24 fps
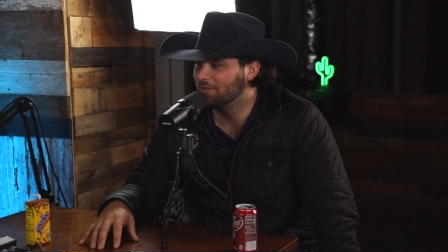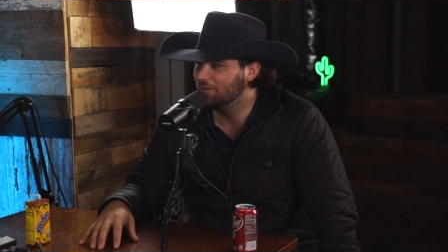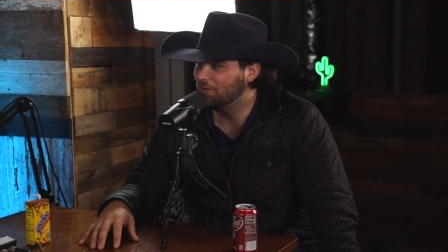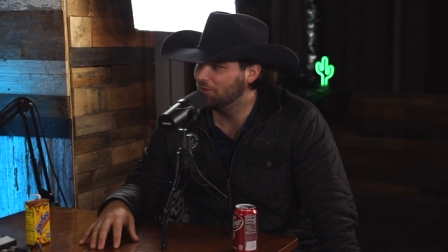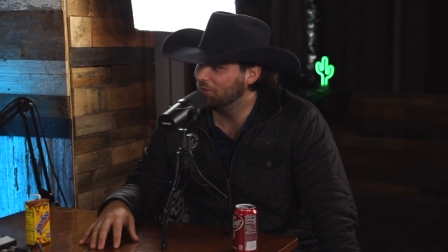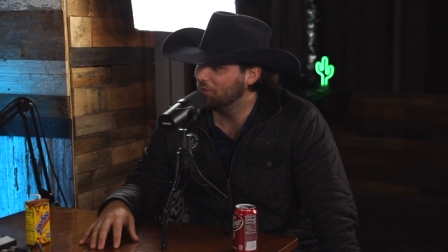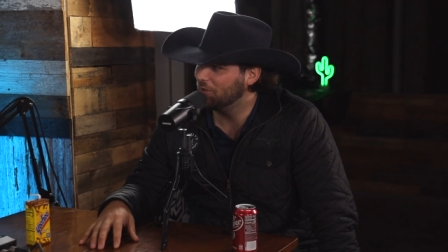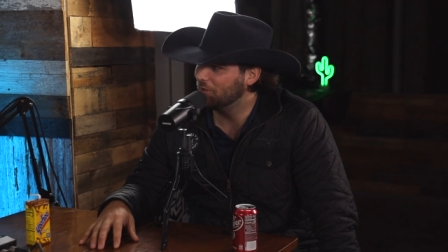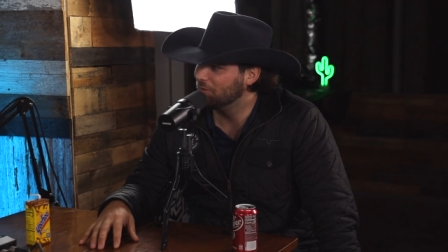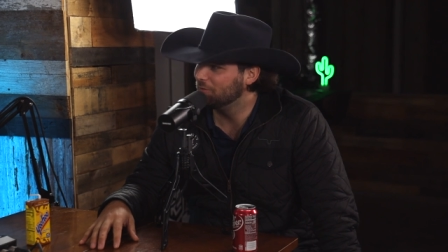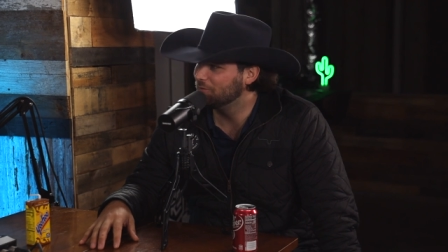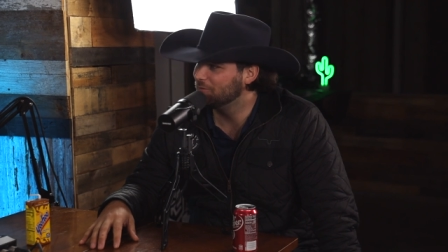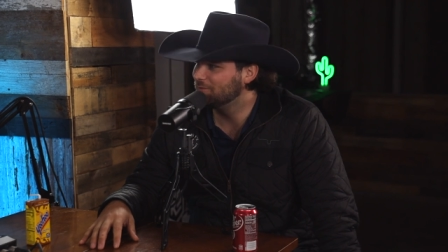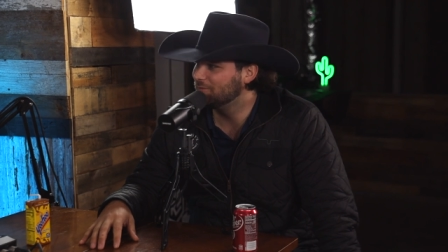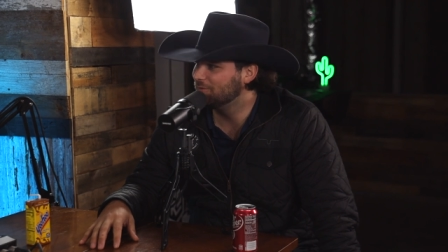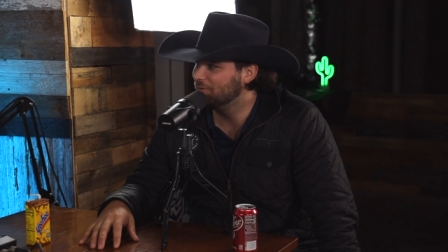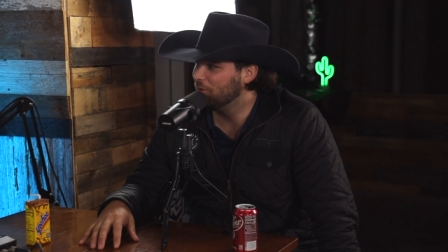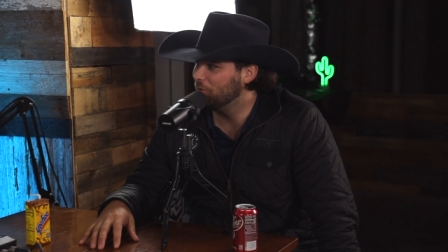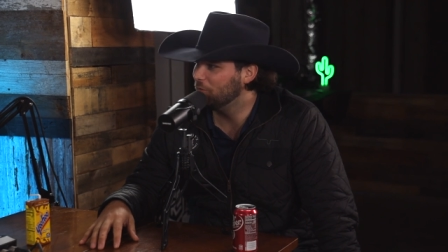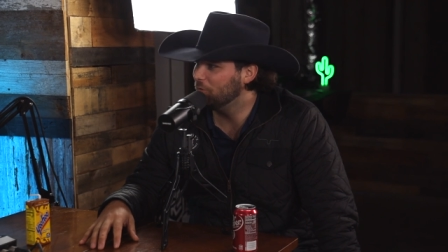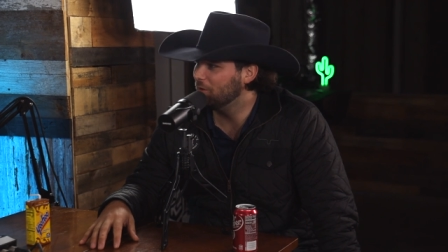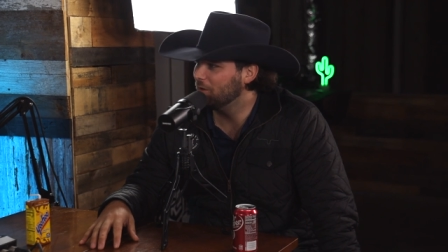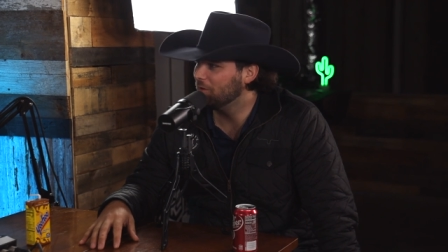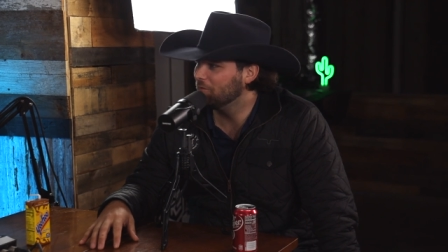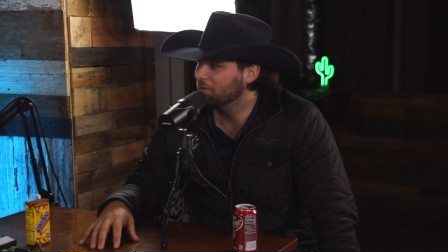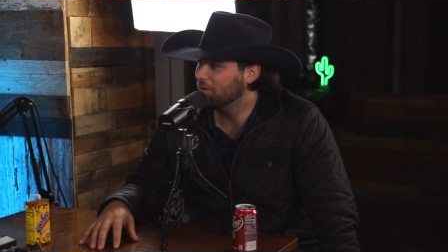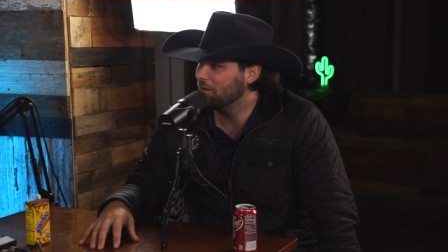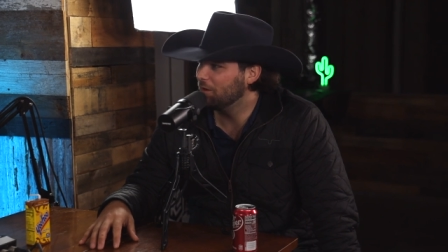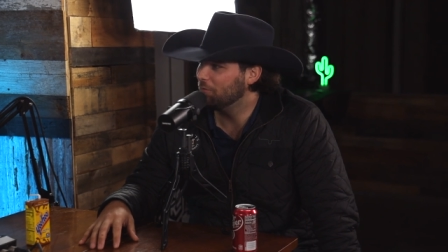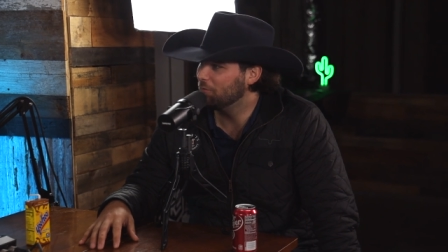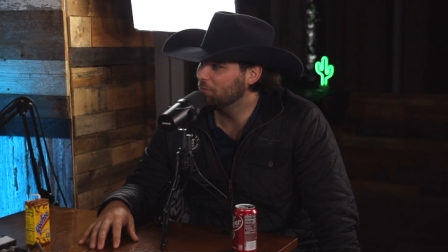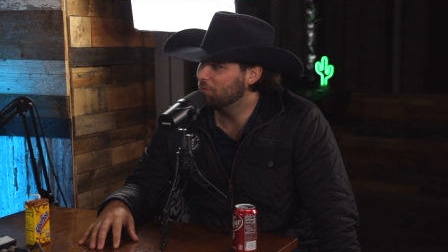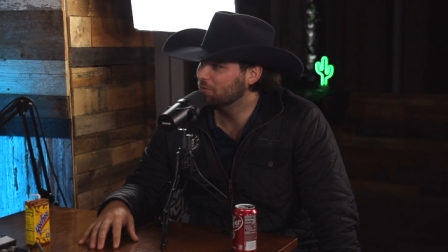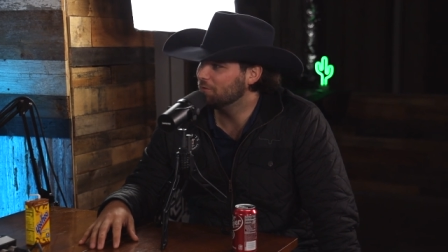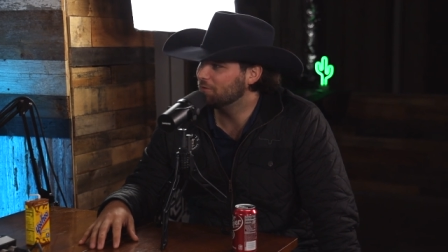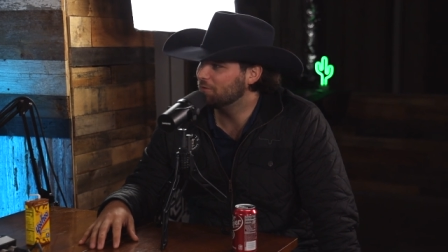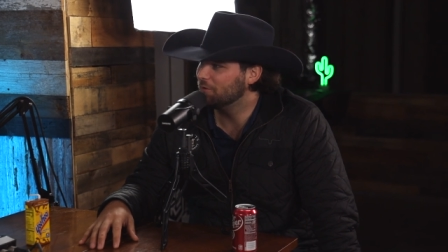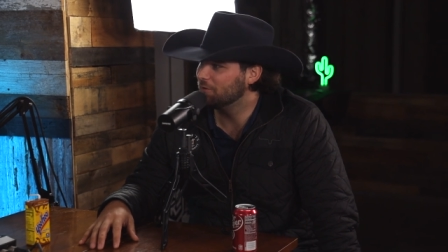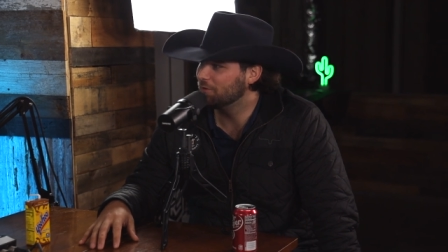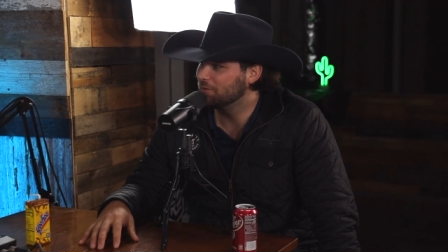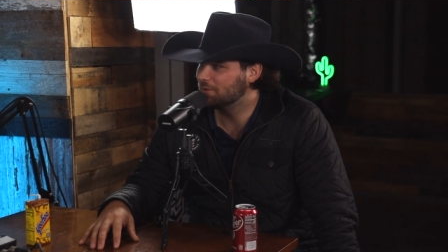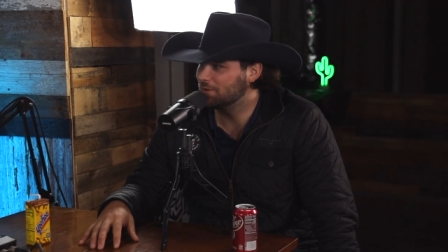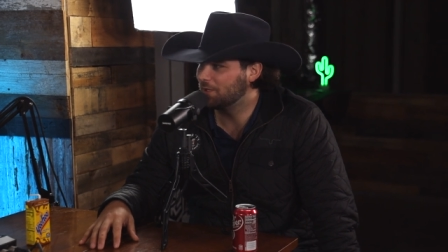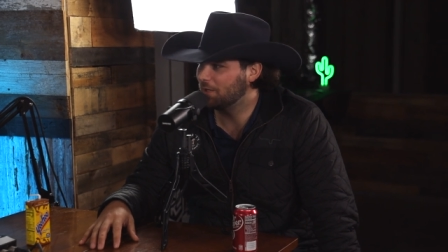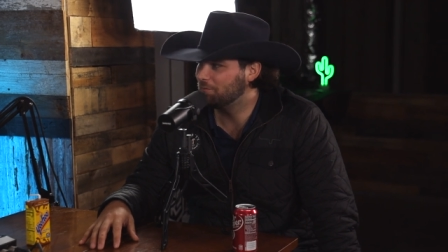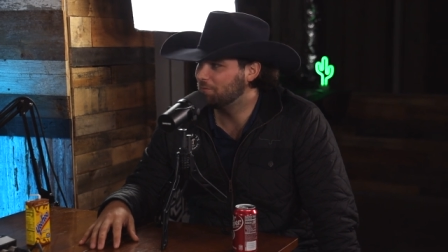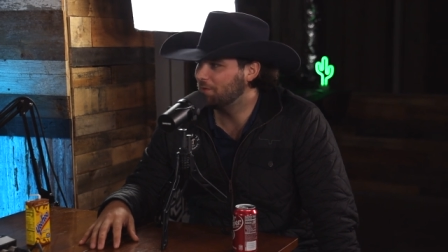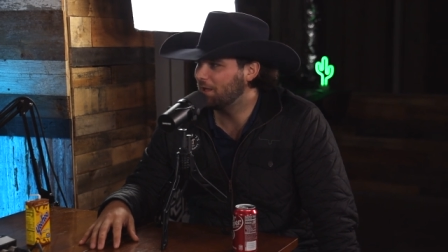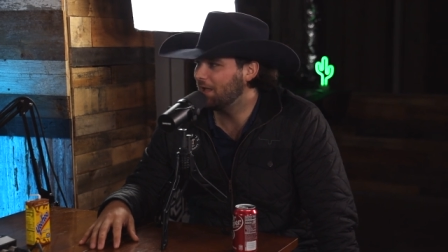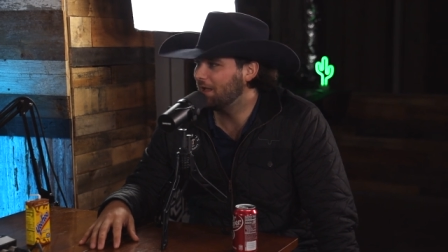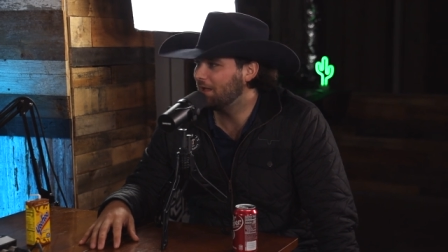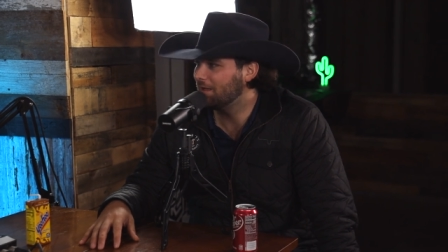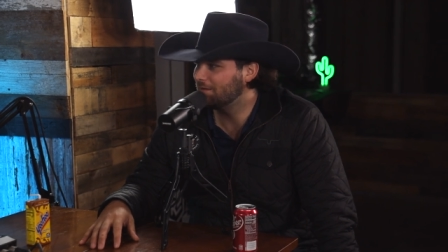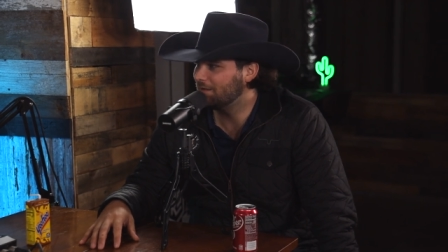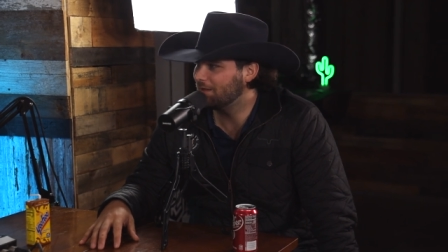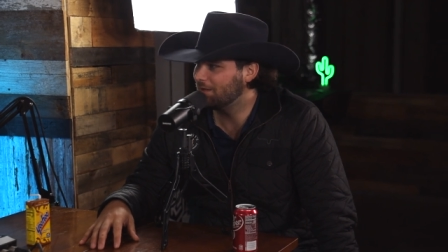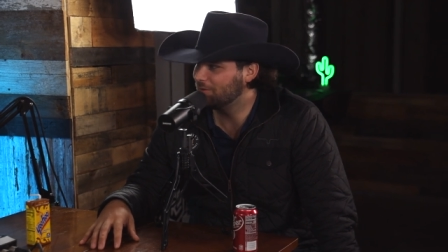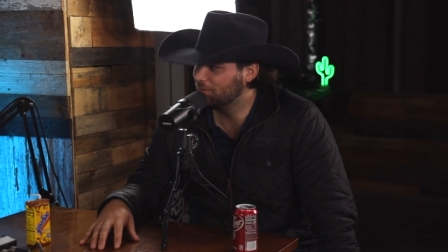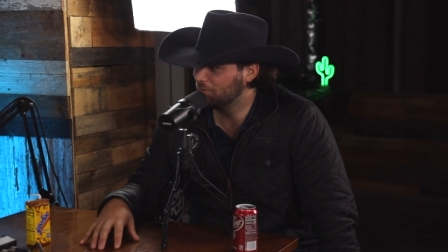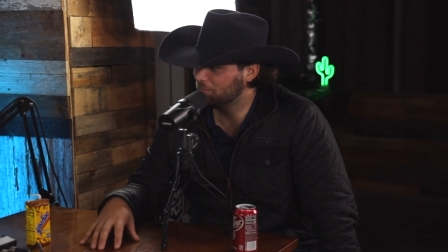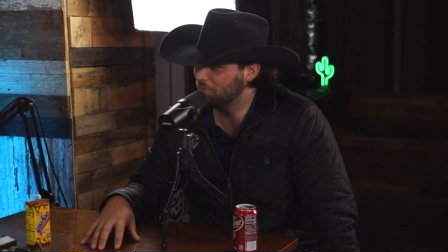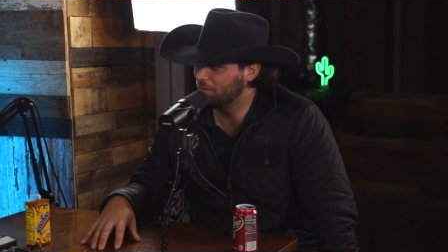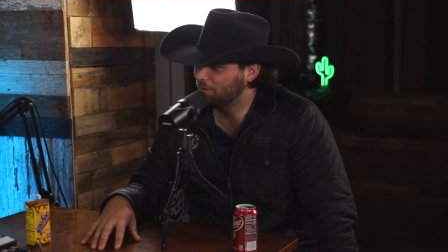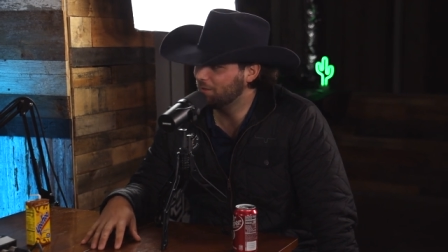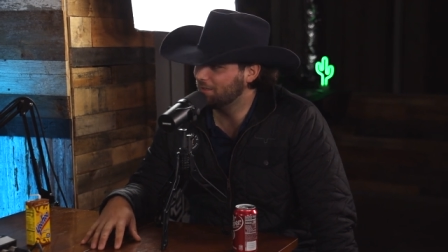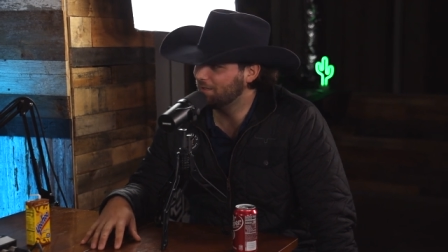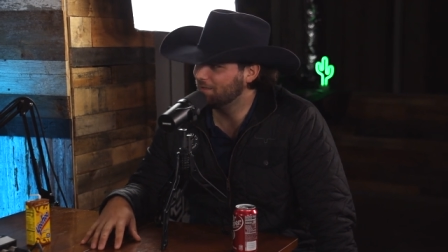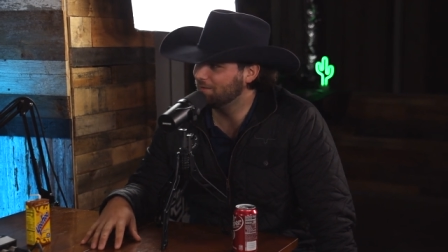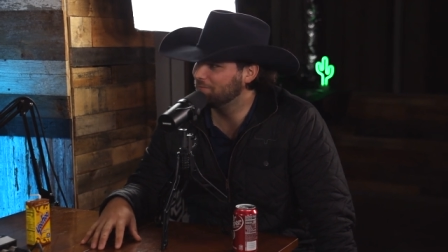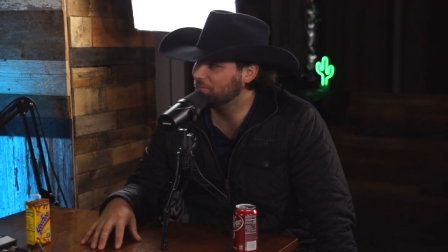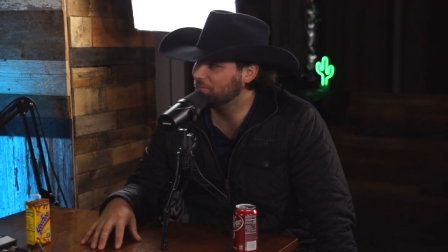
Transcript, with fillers: you know, do whatever they want to it. Shape the hat, take their money,